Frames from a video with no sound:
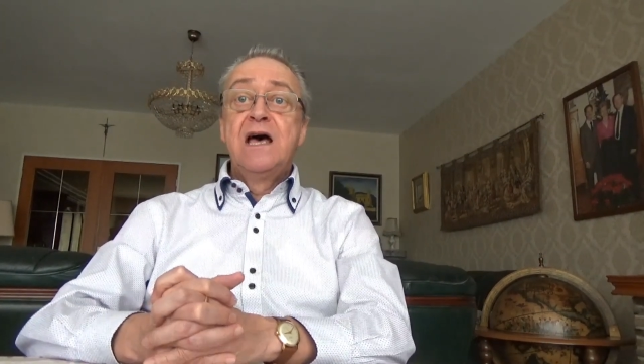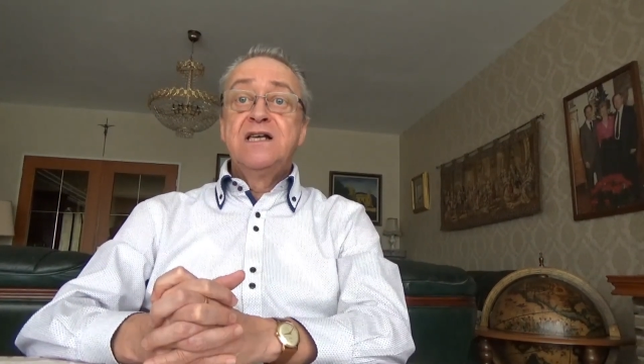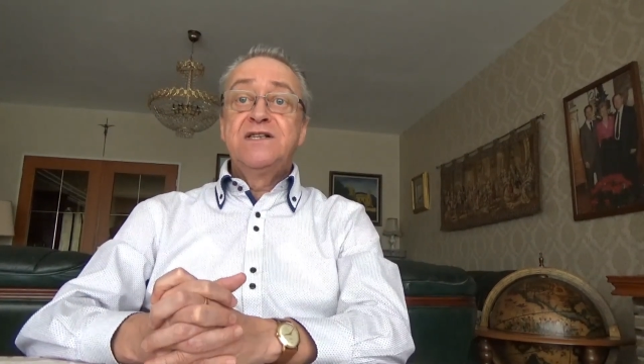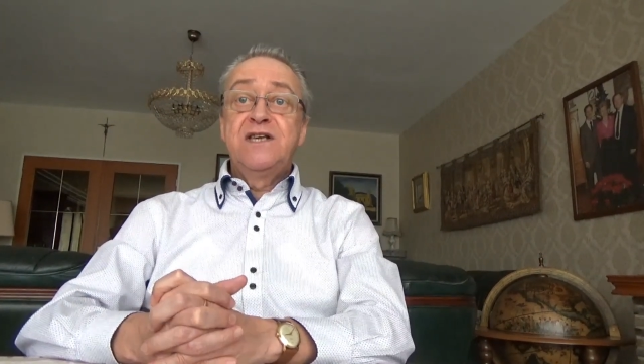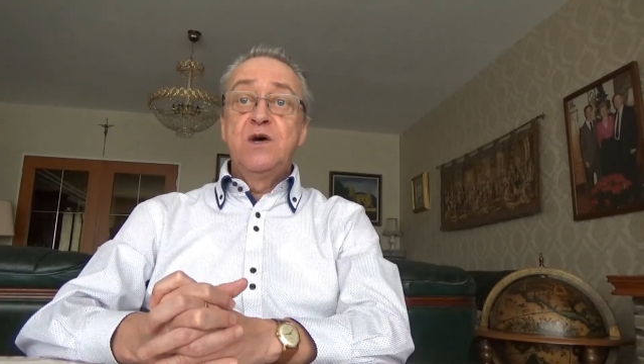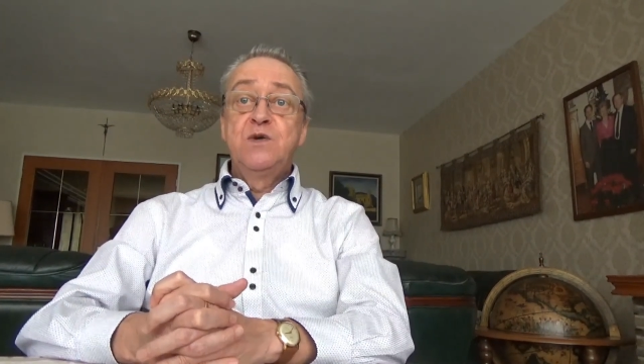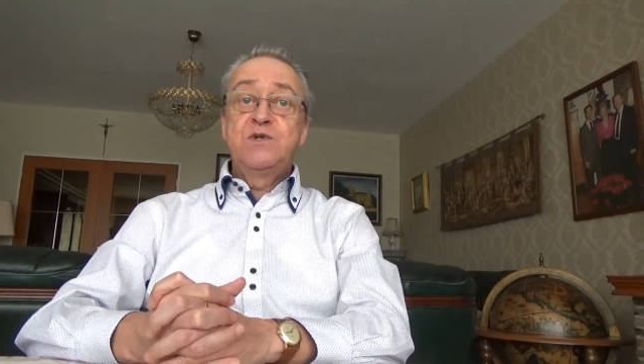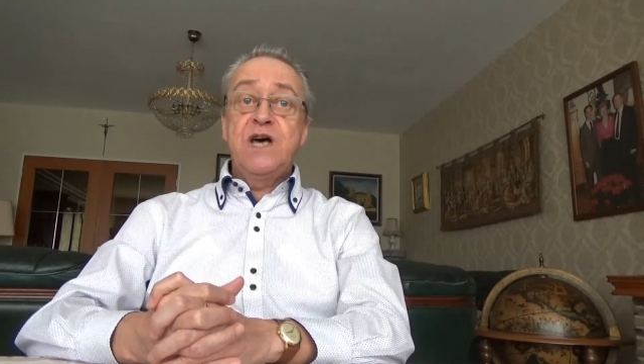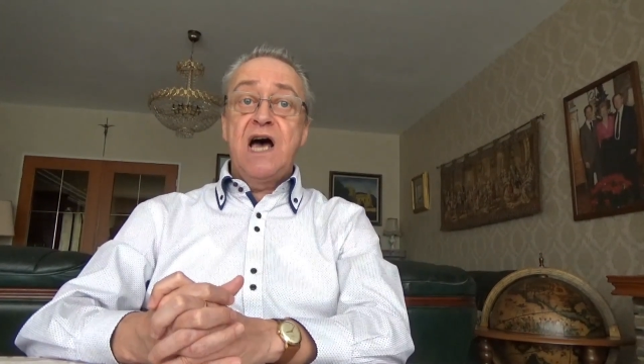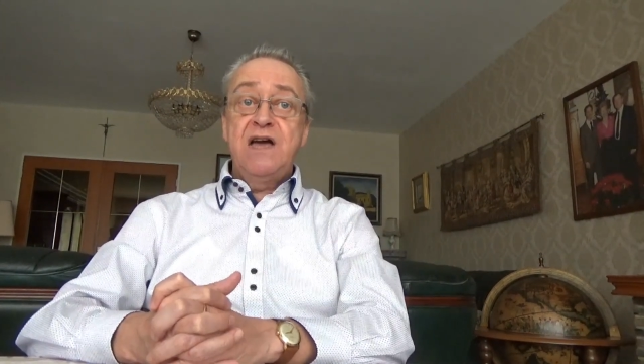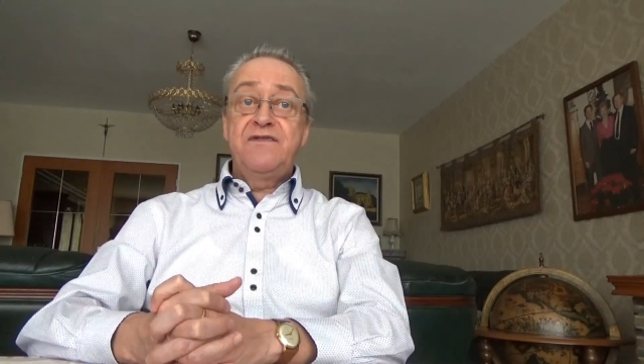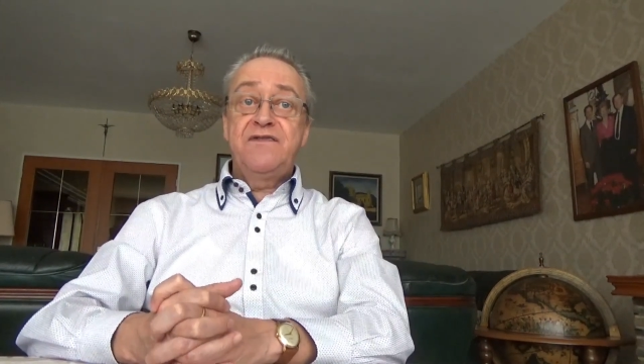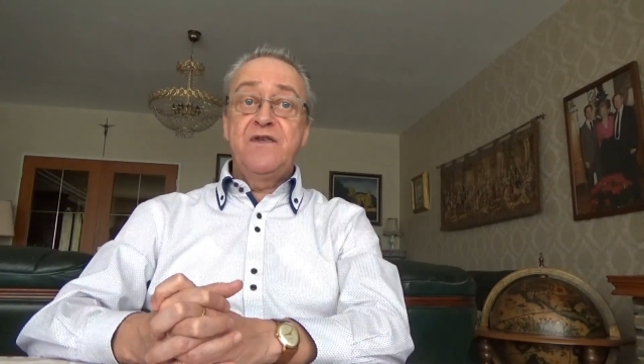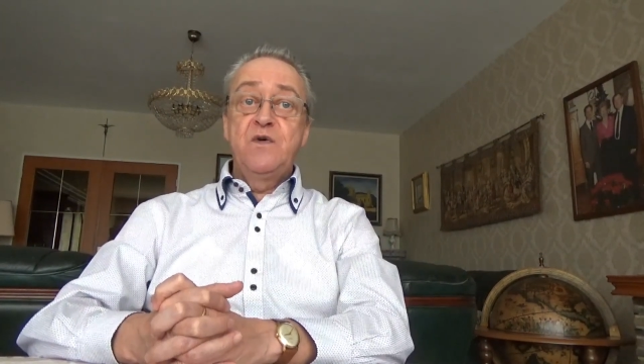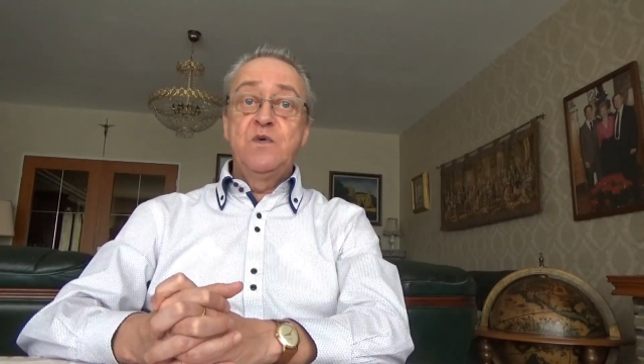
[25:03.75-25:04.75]
so
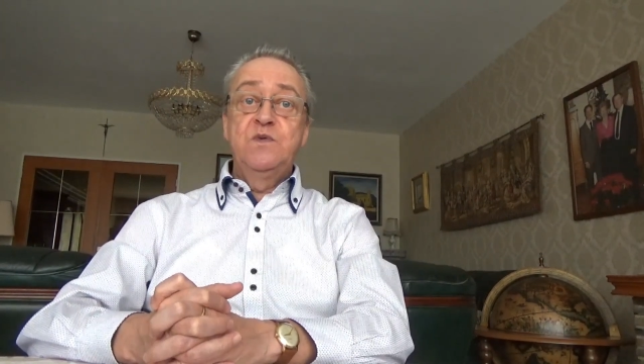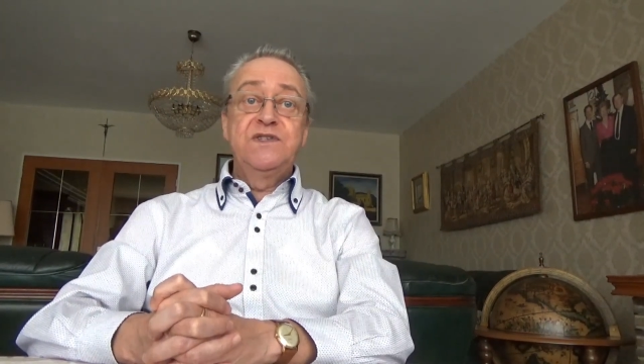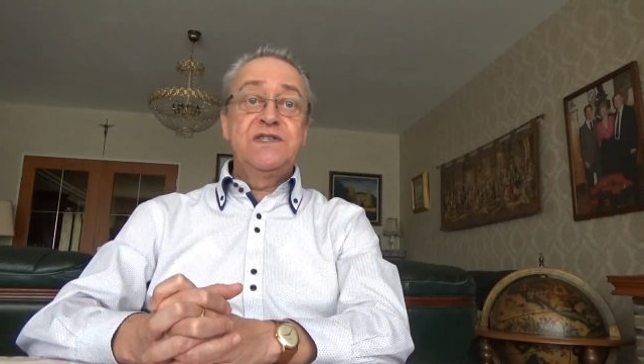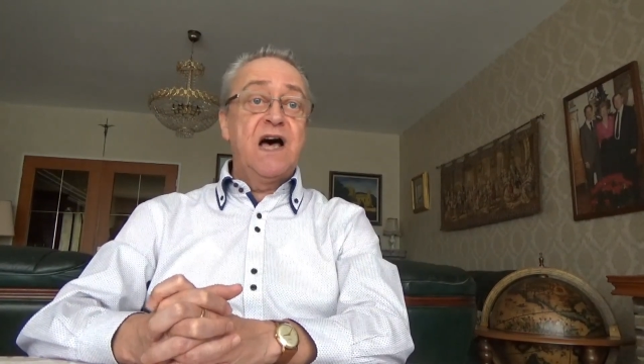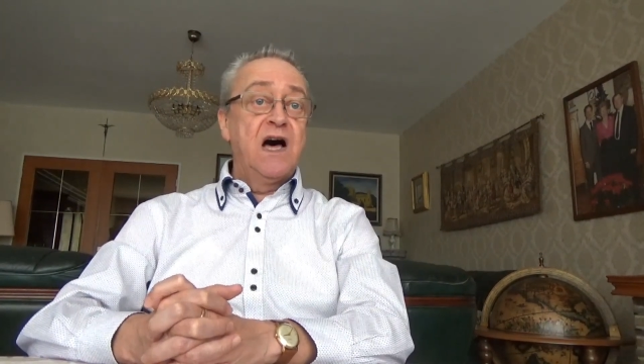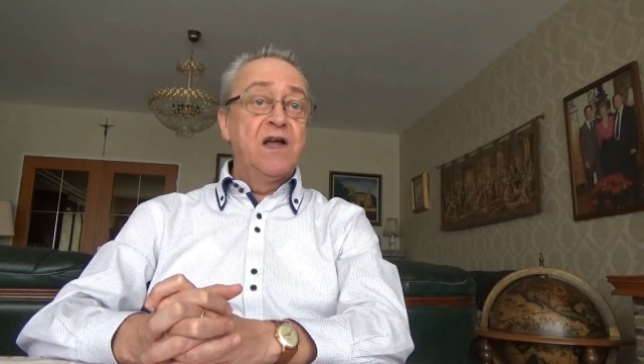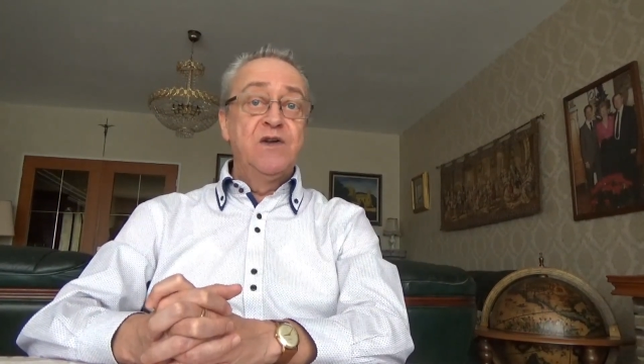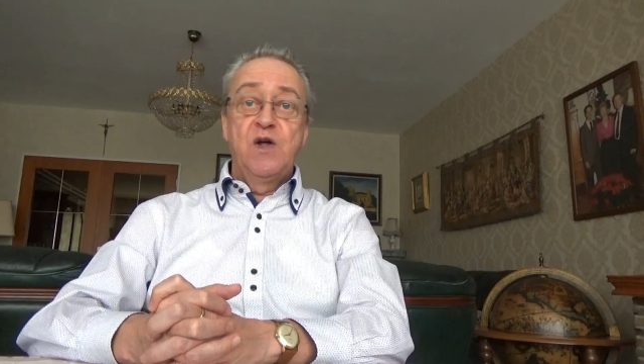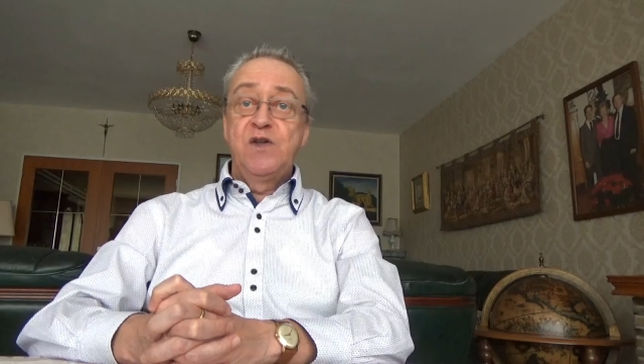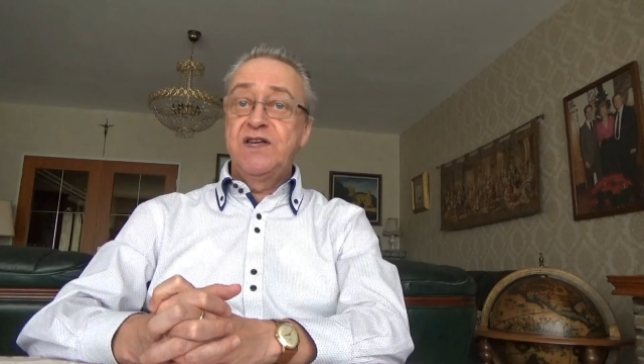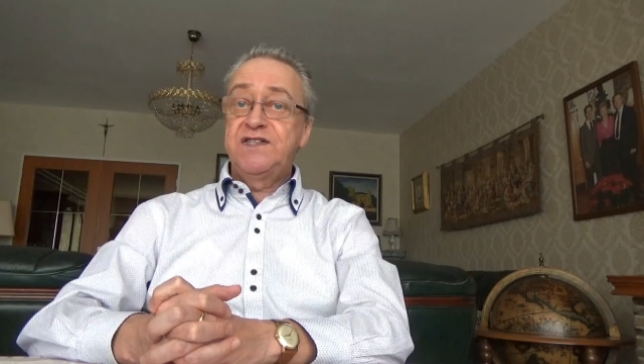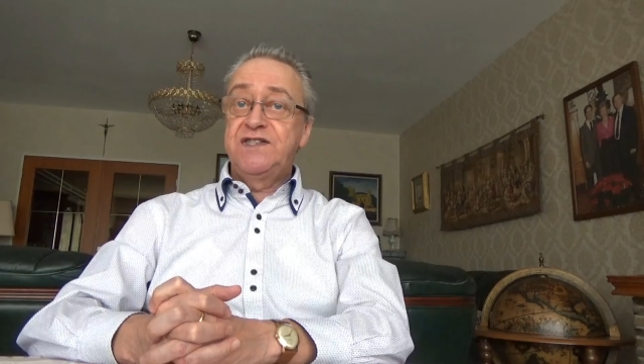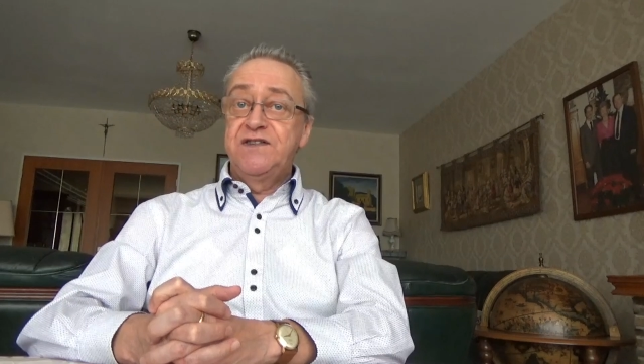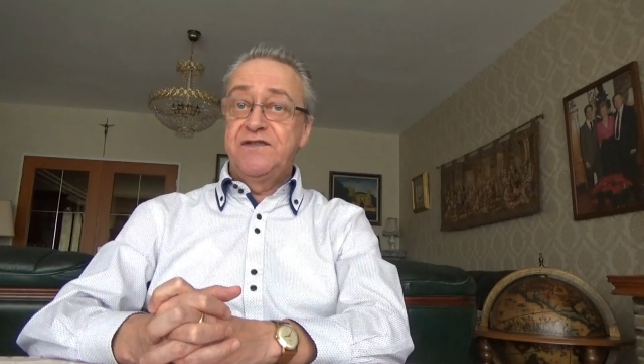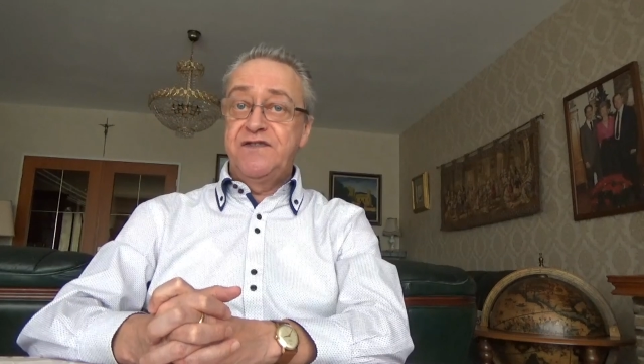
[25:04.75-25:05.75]
typhoons are not
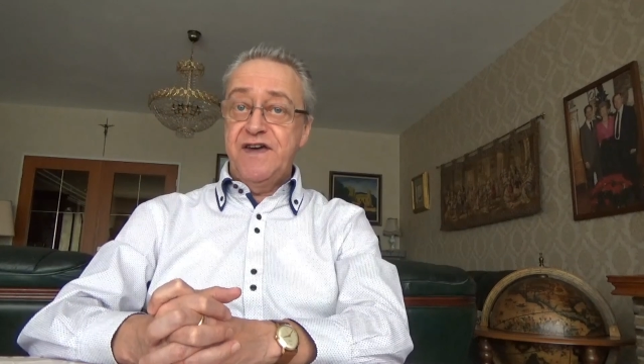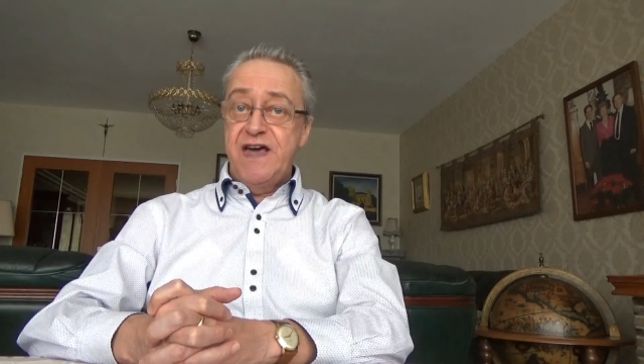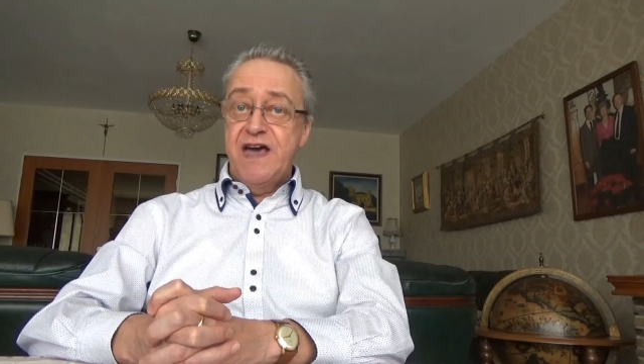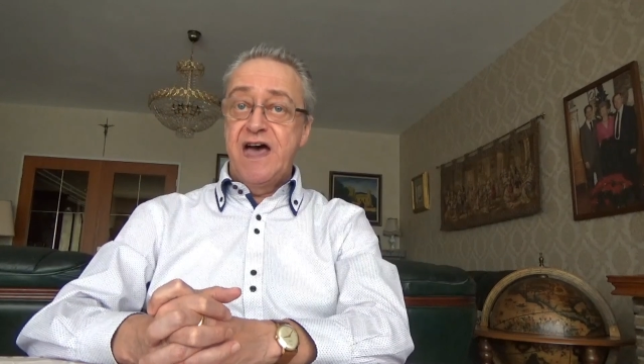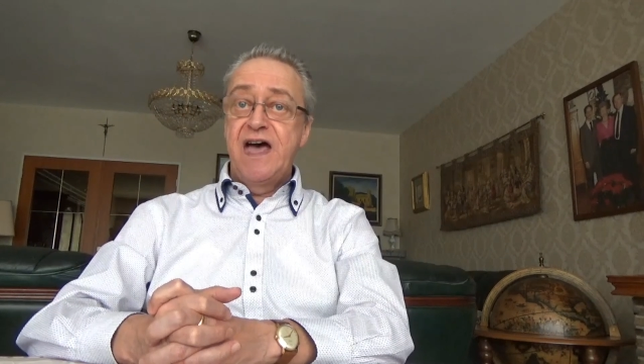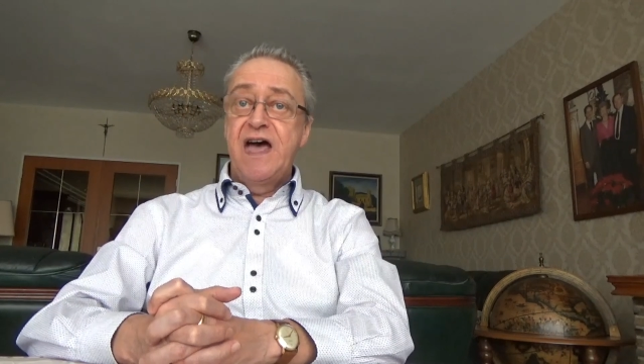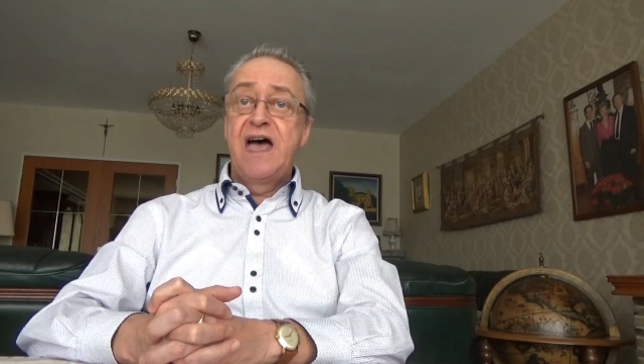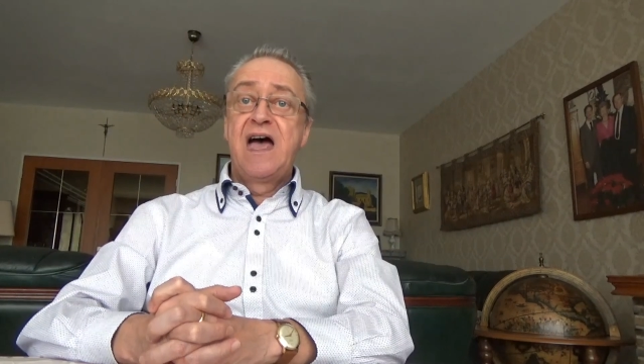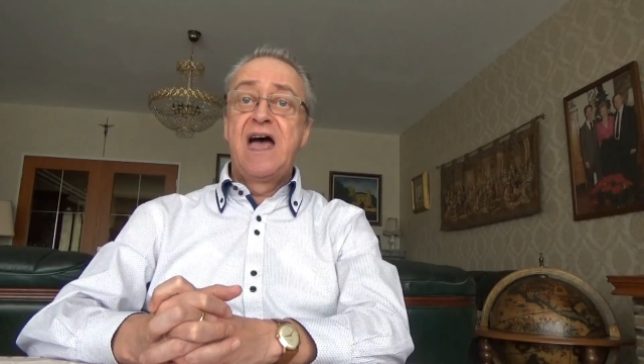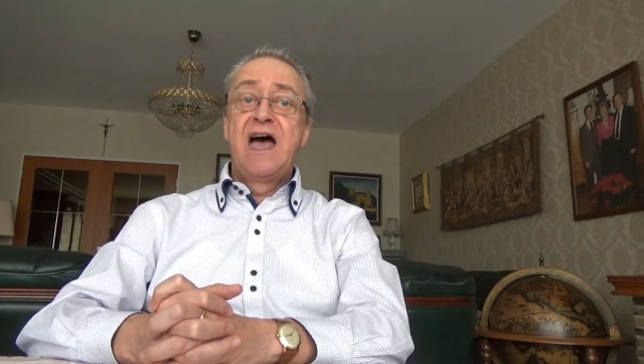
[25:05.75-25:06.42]
as severe